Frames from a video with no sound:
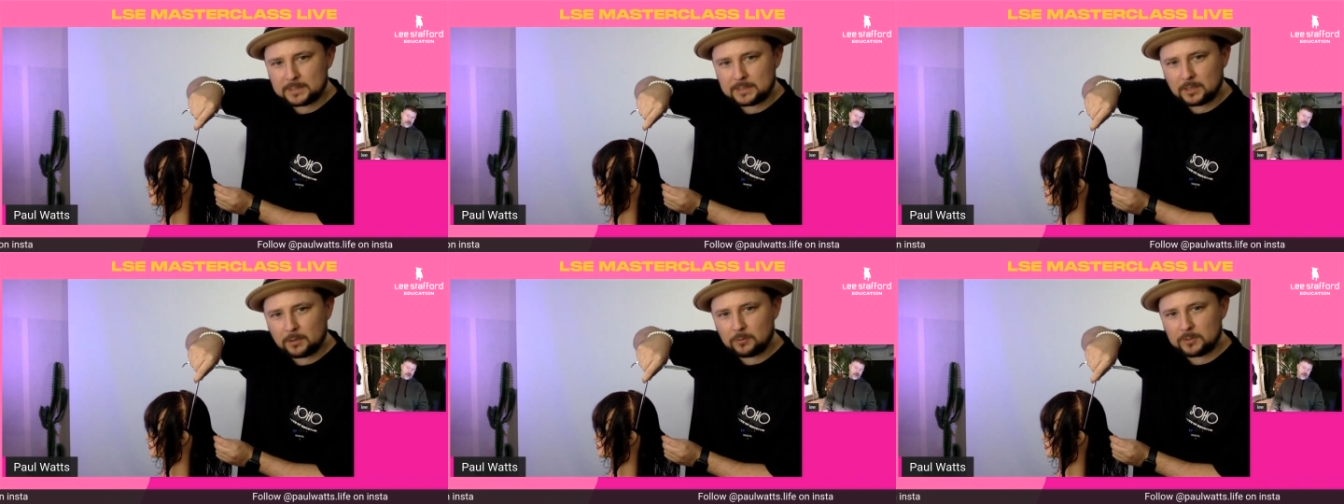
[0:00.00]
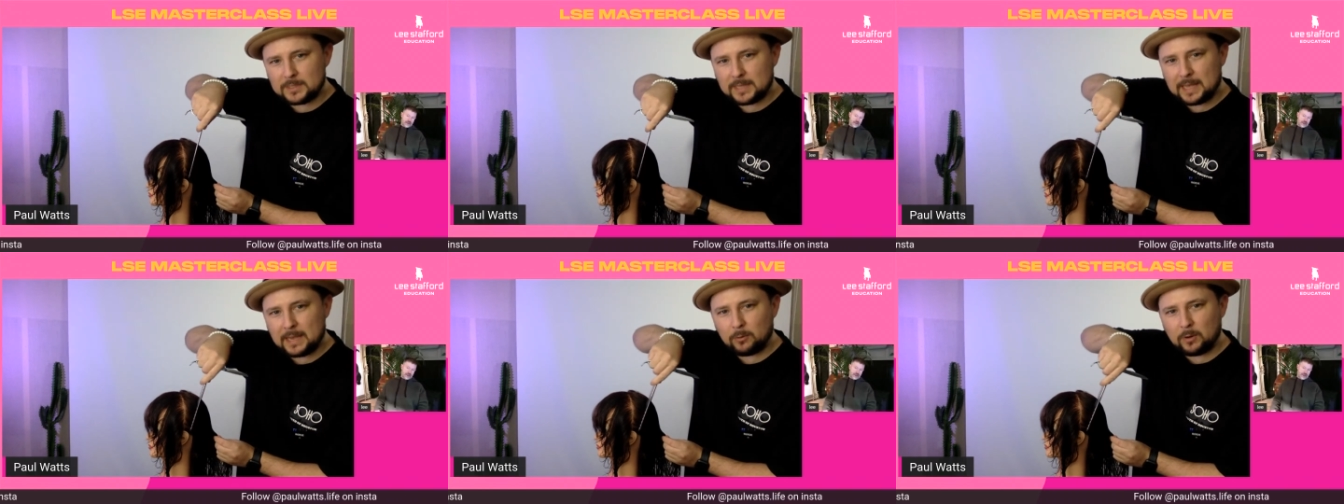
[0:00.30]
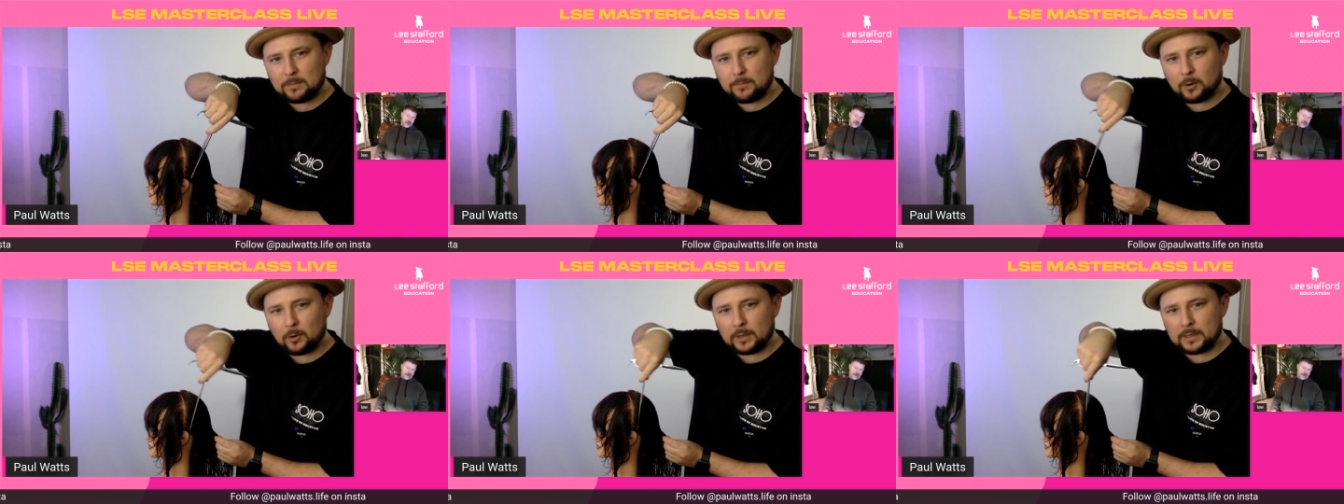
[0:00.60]
So it was there where
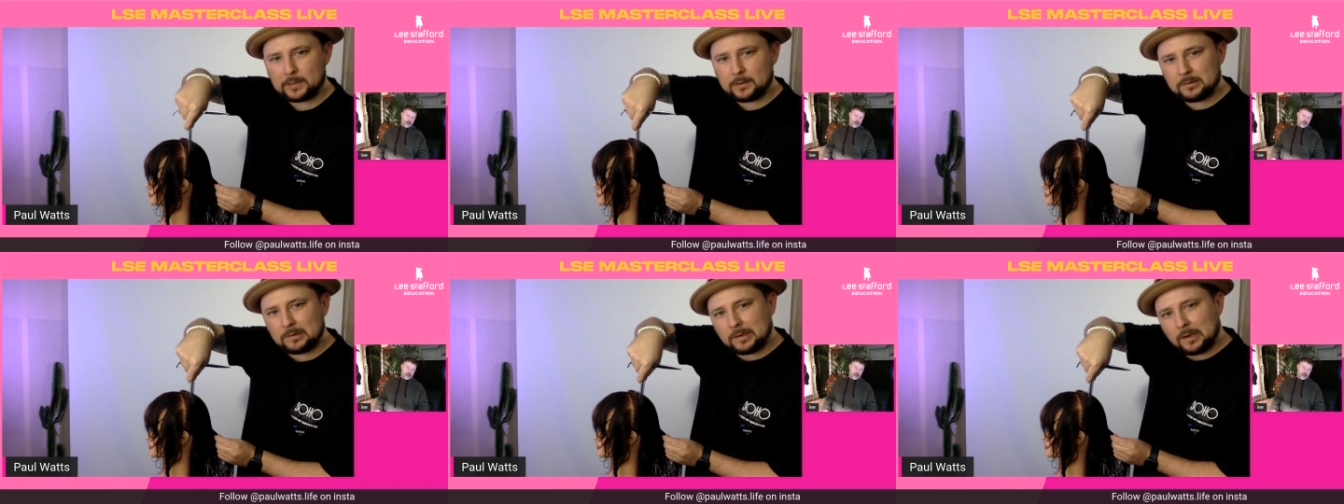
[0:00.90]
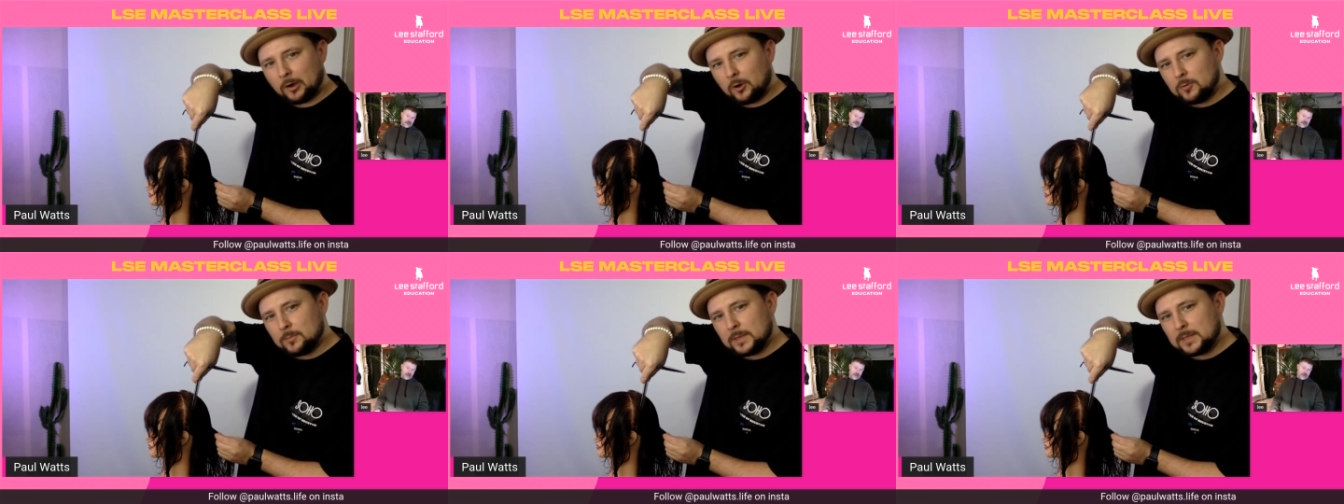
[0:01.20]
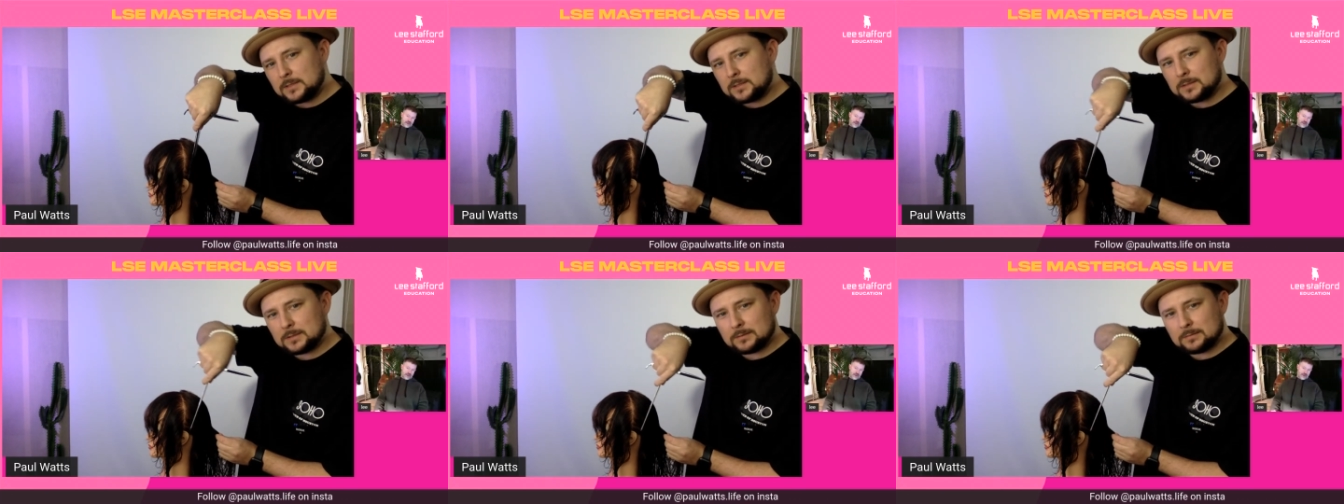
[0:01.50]
my comb
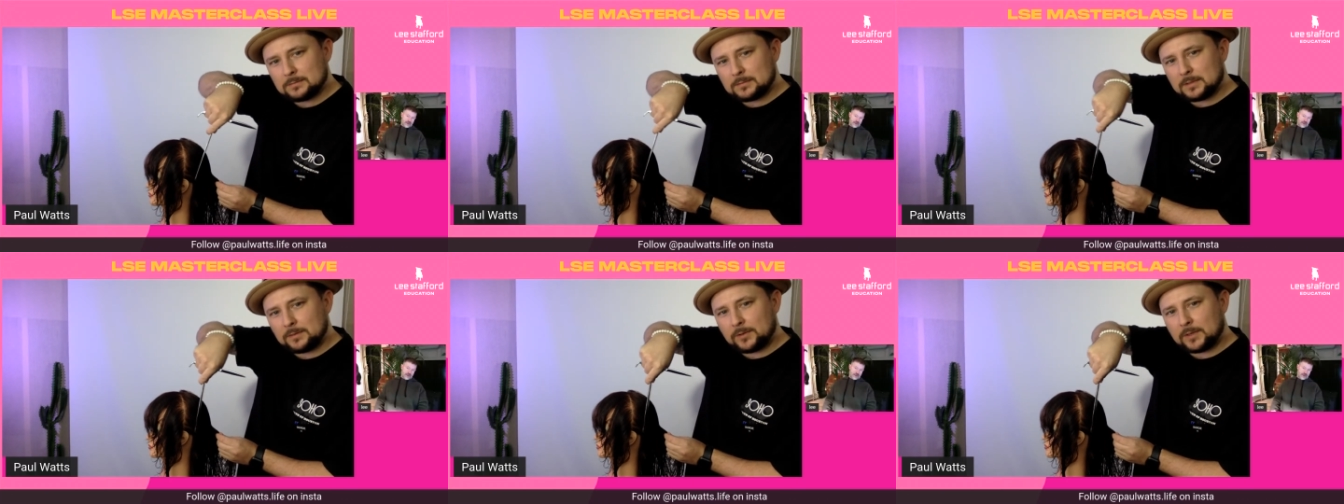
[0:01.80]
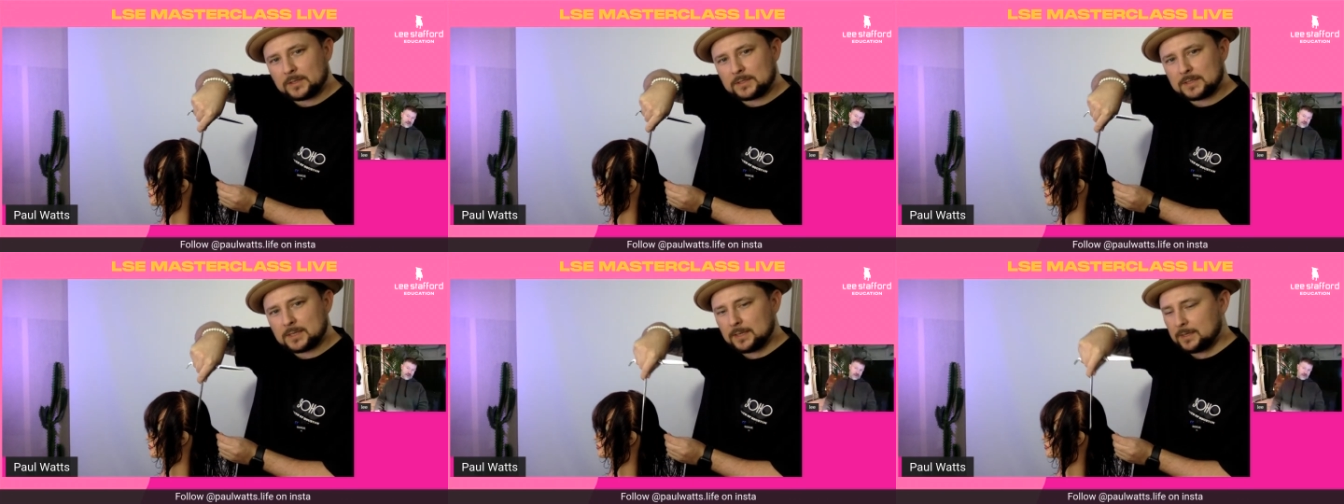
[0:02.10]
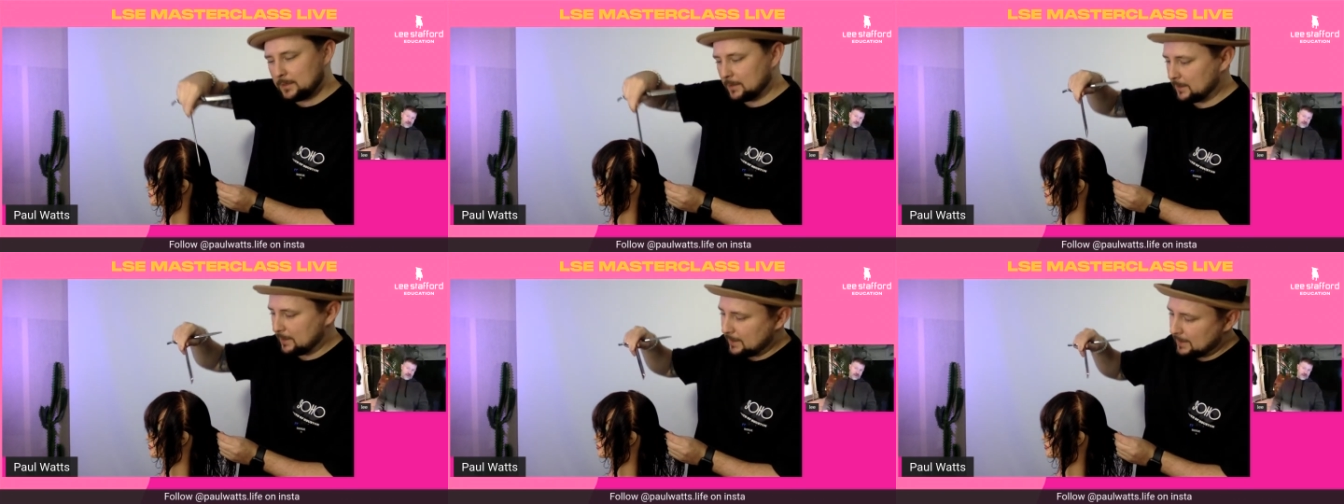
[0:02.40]
is, if you can see.